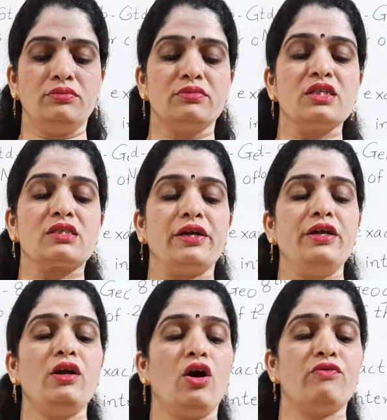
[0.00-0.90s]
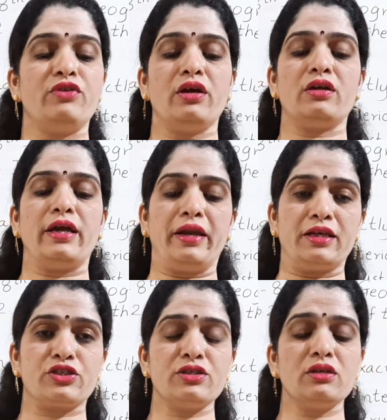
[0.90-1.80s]
The study of their
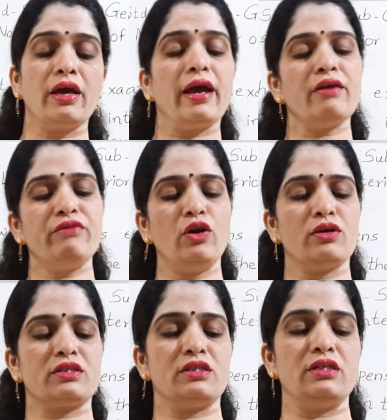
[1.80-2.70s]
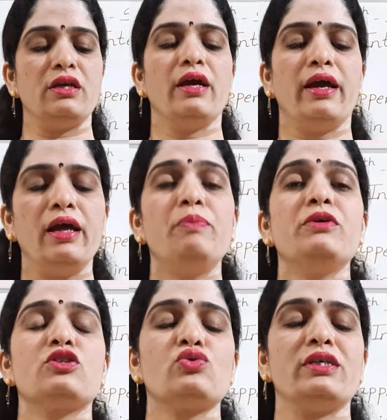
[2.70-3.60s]
direction and velocity help
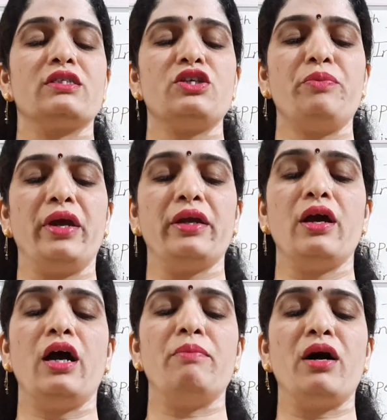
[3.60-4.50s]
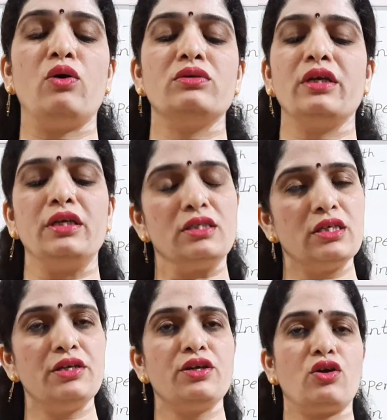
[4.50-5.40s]
us to estimate about the
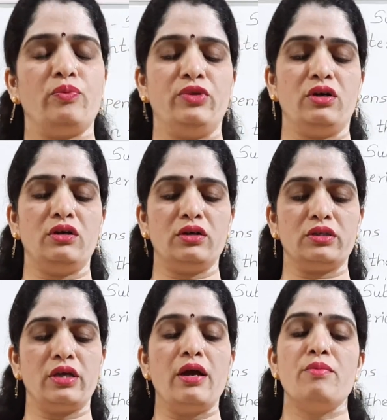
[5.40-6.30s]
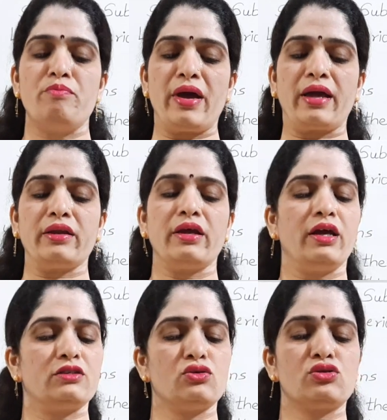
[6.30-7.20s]
interior of the earth. Man
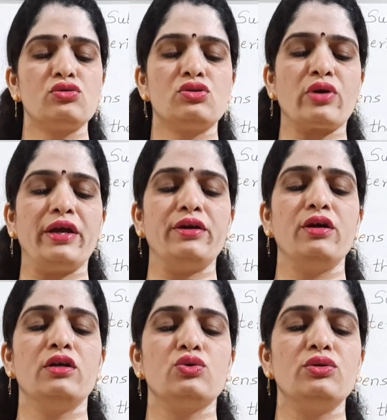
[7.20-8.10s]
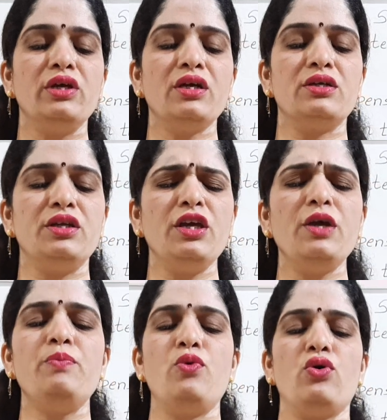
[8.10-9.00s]
has also tried to dig
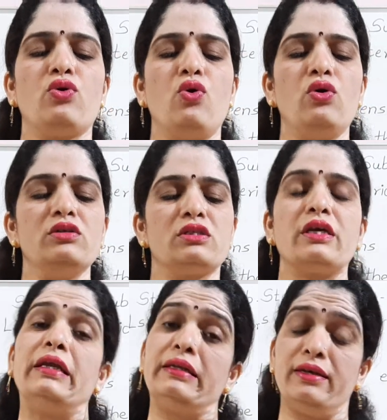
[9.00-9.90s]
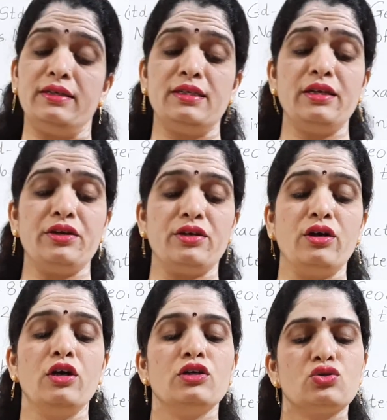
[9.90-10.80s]
deep boreholes in the interior
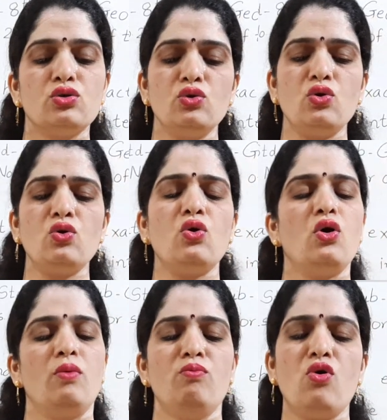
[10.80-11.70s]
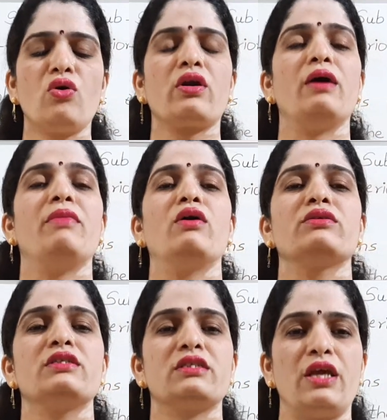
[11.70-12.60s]
to know more about
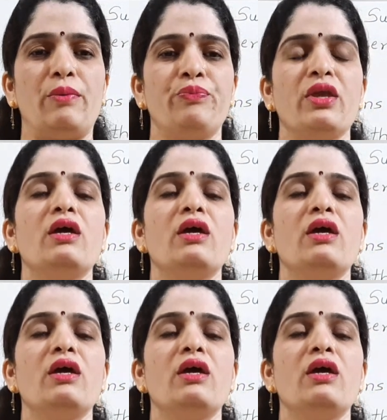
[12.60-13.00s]
the same.